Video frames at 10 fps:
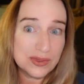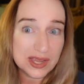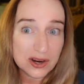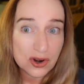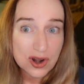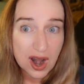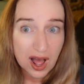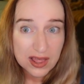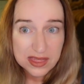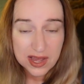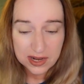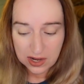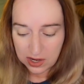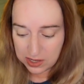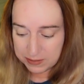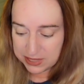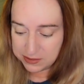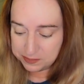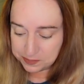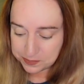They are not that
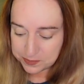common.